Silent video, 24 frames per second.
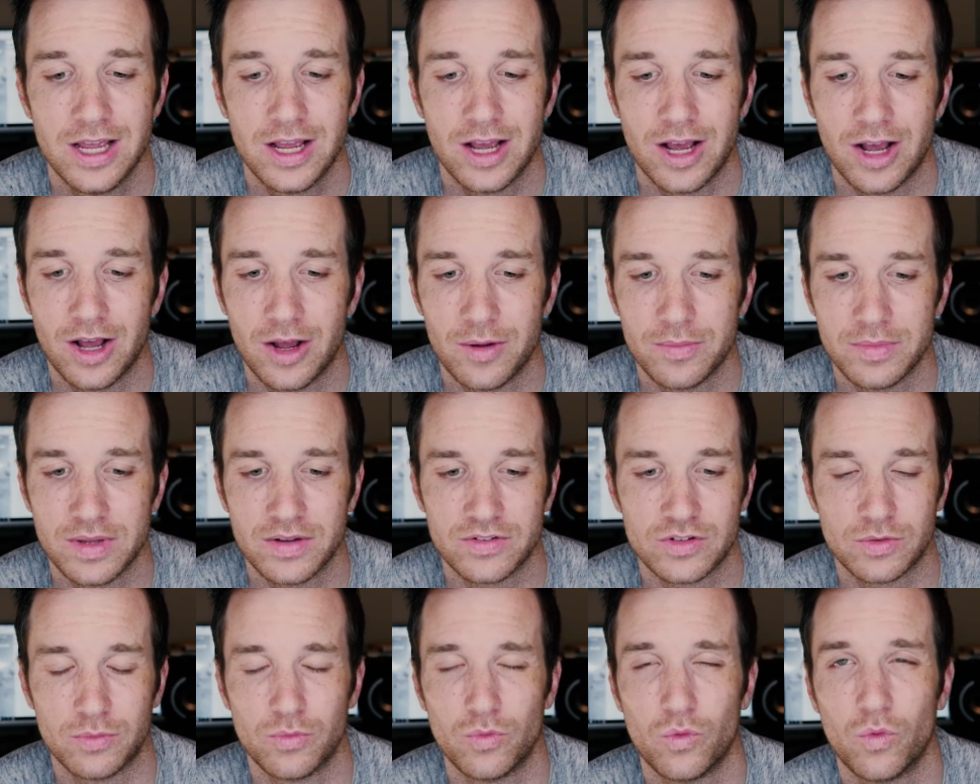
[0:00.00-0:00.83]
You have
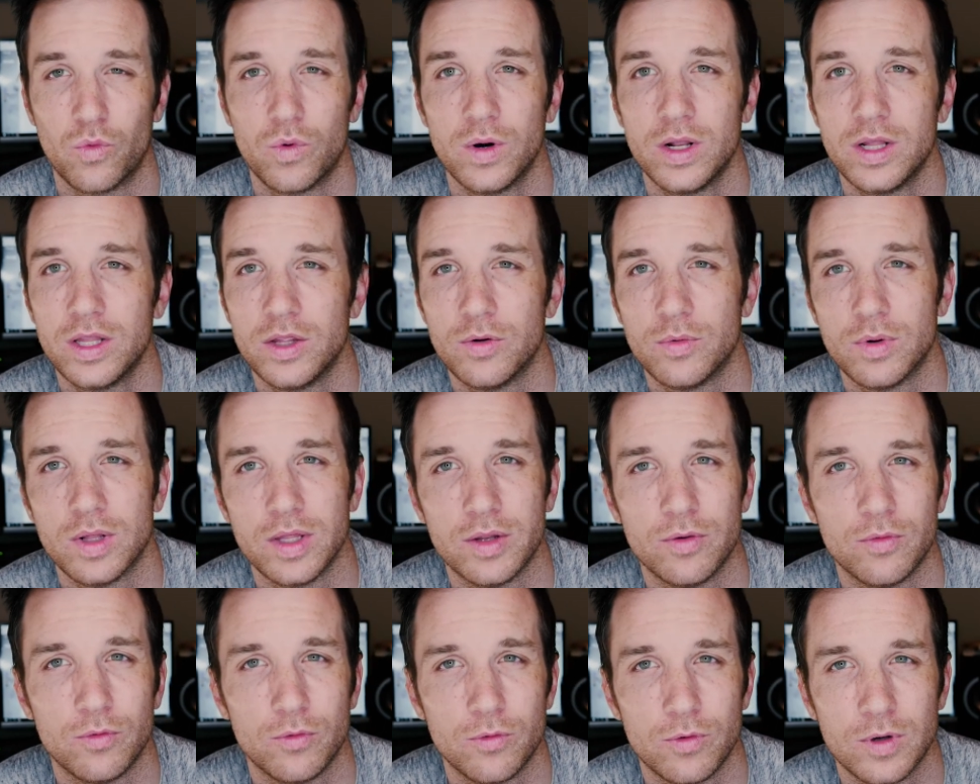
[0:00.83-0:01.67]
some really,
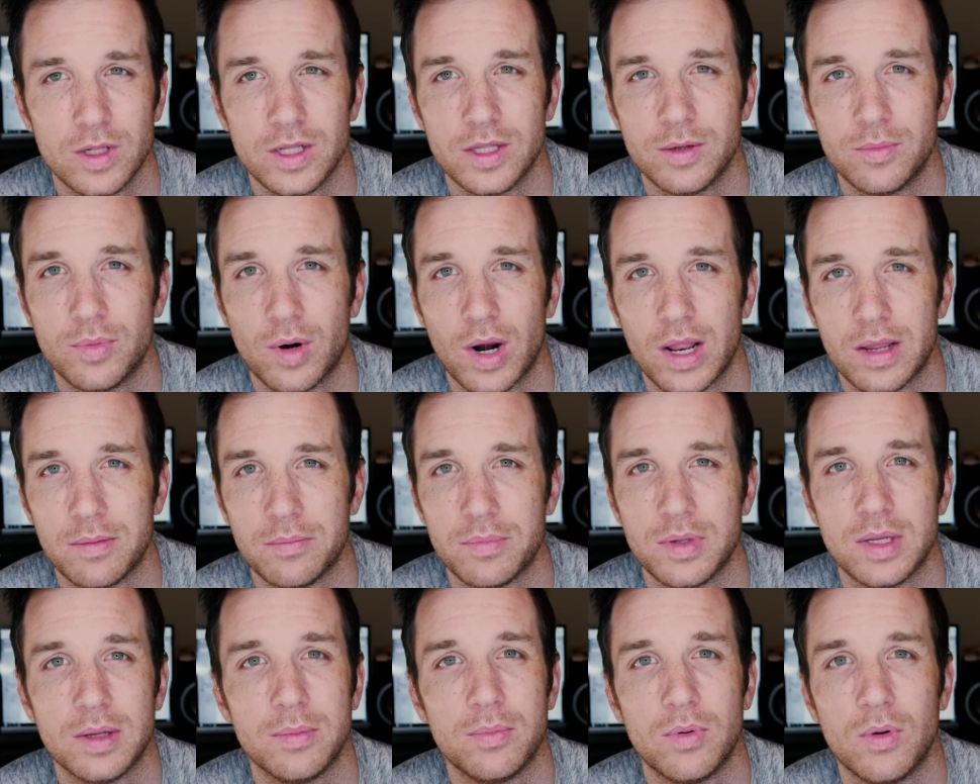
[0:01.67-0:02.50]
really, really bright
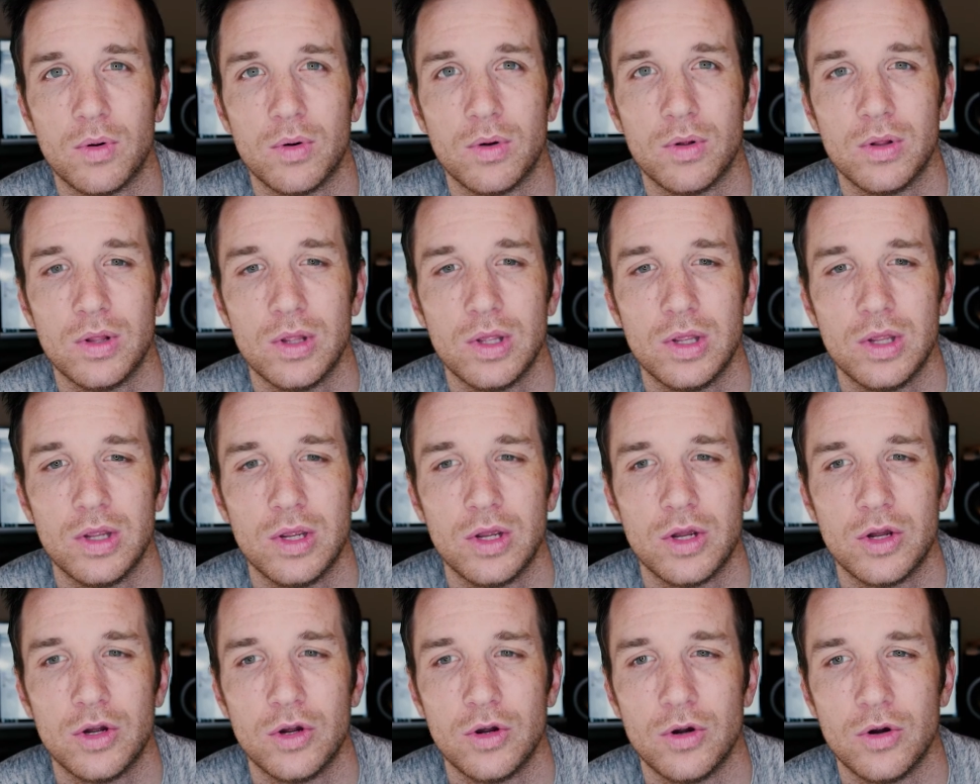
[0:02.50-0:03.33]
people
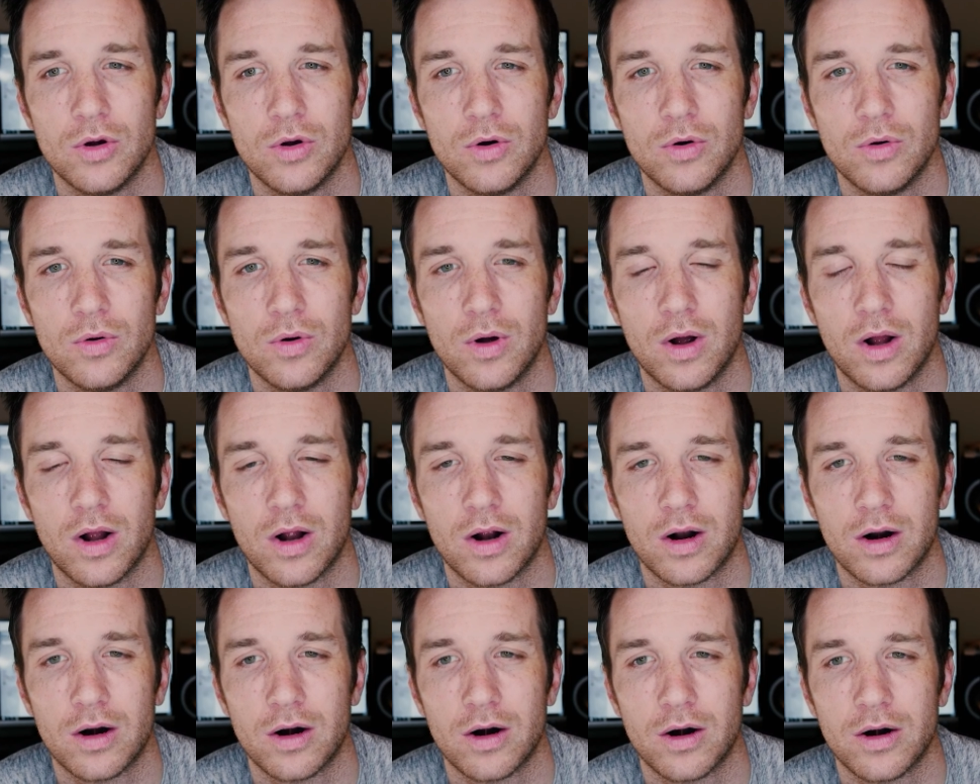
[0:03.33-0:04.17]
who
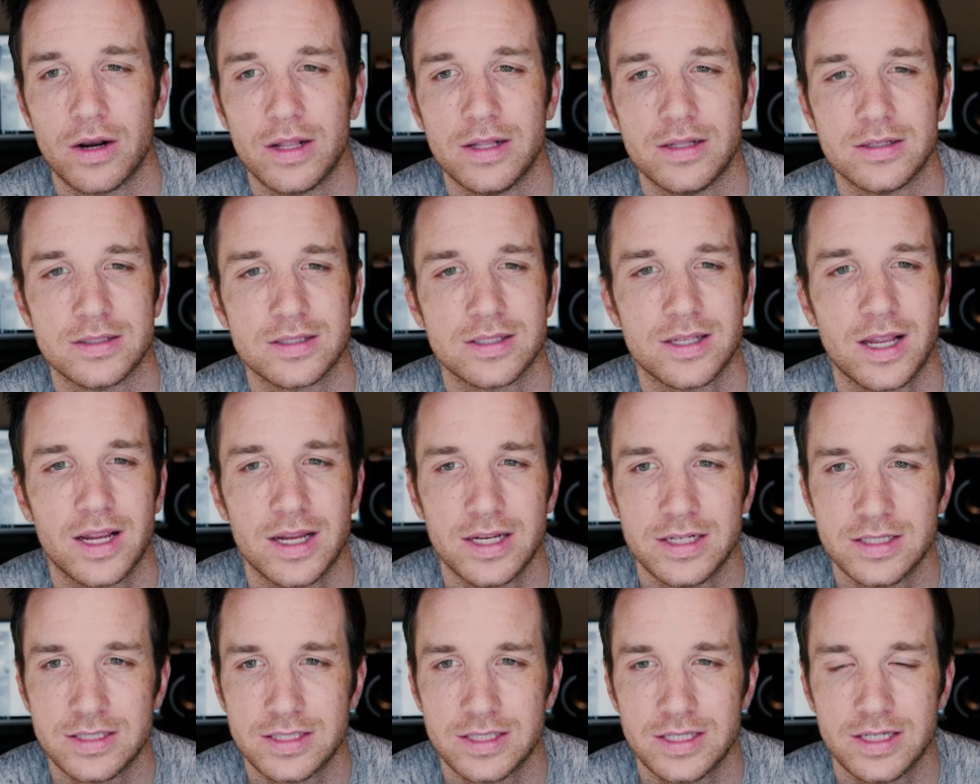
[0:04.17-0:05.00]
are in the
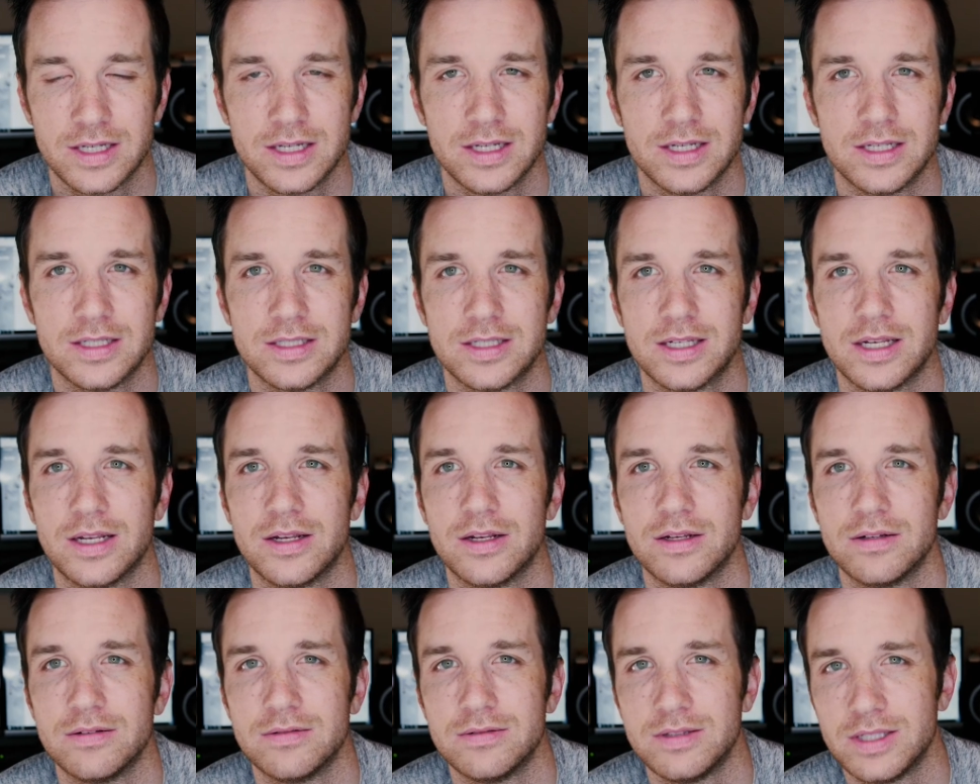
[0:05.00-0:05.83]
sciences and
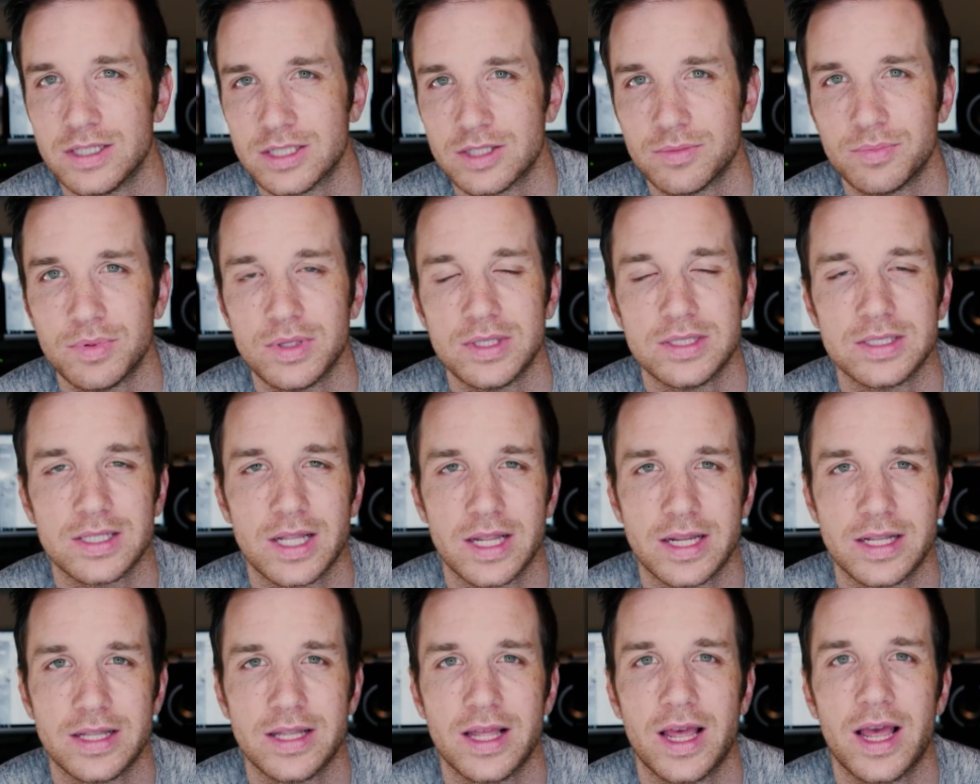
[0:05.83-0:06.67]
in disciplines
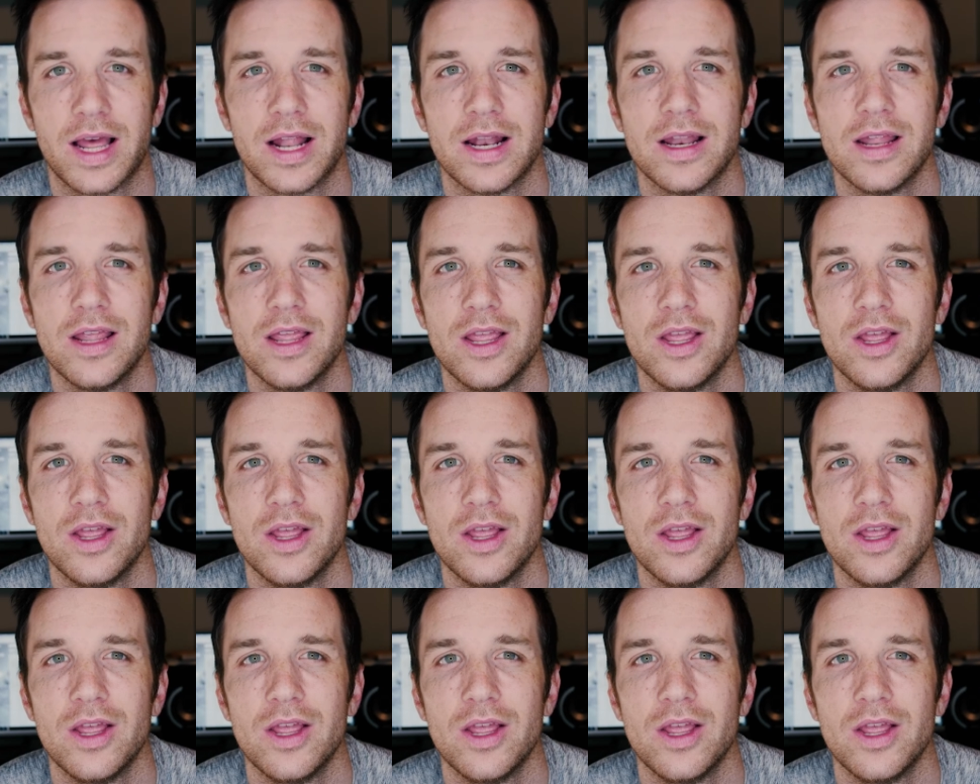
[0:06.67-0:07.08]
like that